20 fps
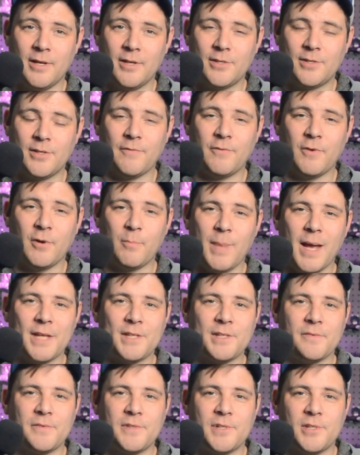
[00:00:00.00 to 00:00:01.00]
suffered
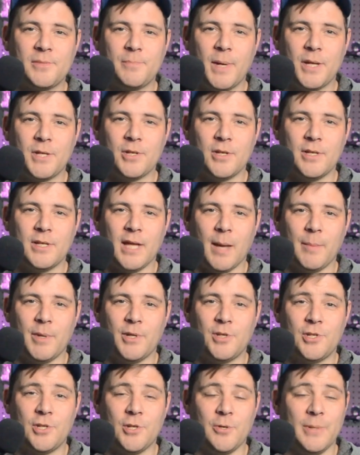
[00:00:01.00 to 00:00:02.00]
massive suspension
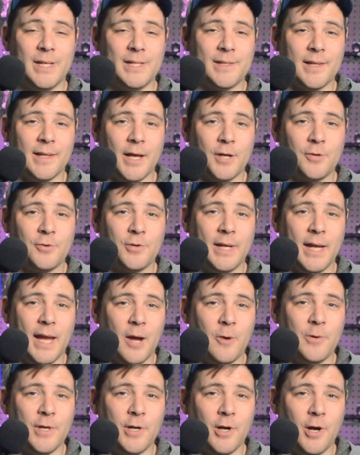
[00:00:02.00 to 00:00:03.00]
damage to his electric
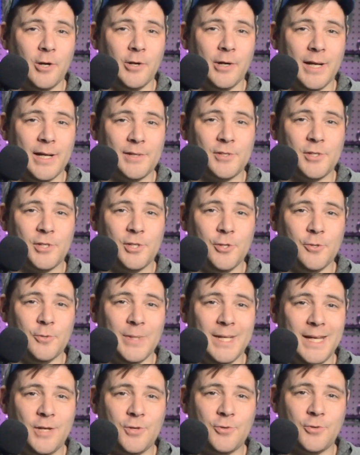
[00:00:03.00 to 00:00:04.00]
Audi RS Q
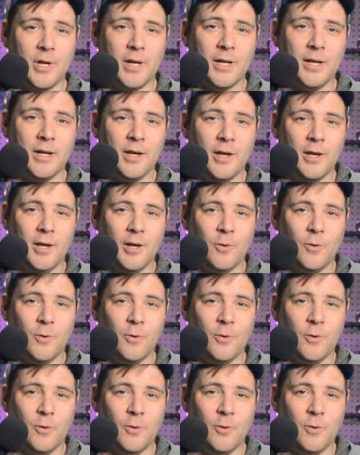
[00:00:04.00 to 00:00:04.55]
e-tron